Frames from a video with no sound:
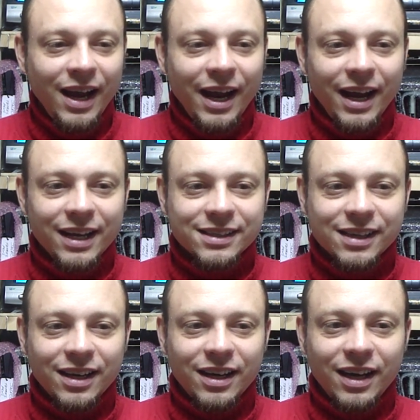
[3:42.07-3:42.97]
And
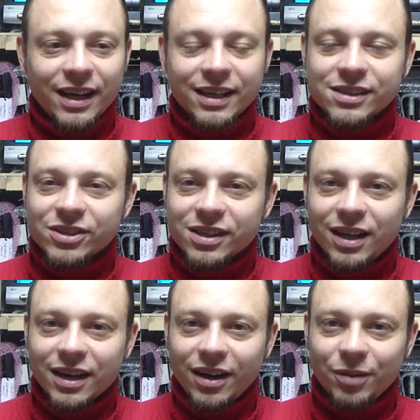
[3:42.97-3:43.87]
I guess there's a
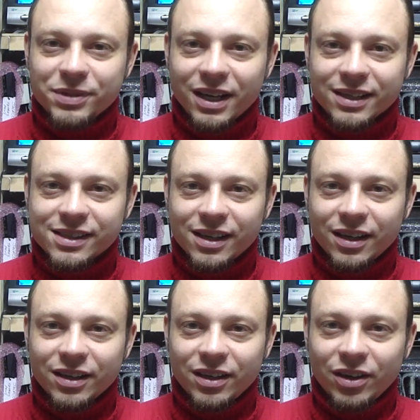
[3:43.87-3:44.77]
lot of updates
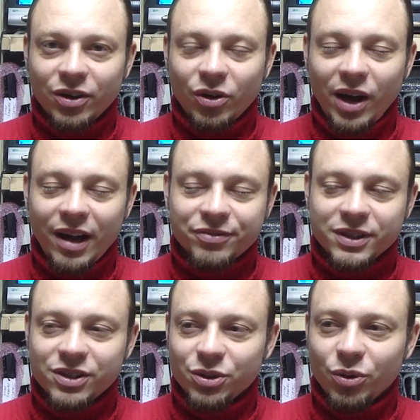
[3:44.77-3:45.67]
that you have to
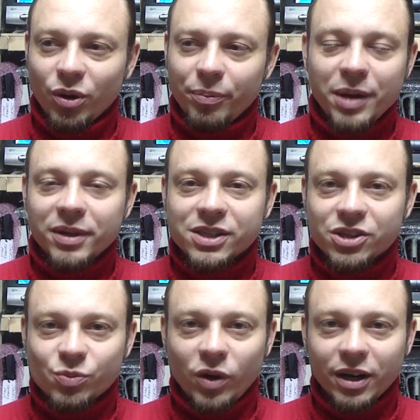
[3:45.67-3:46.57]
do, or maybe it's
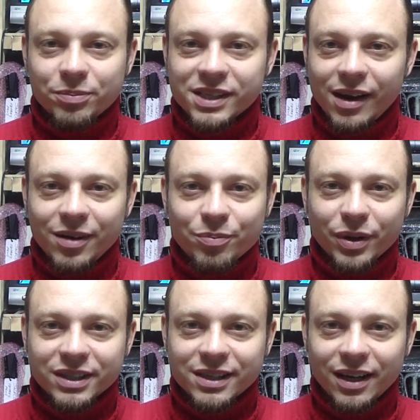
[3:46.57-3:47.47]
just one update,
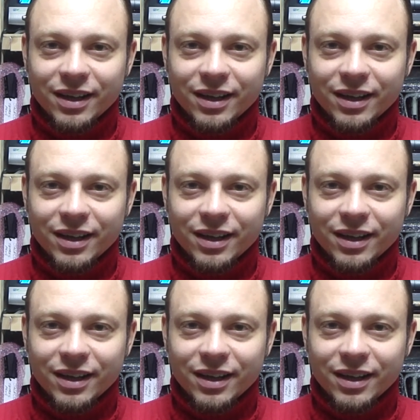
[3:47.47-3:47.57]
but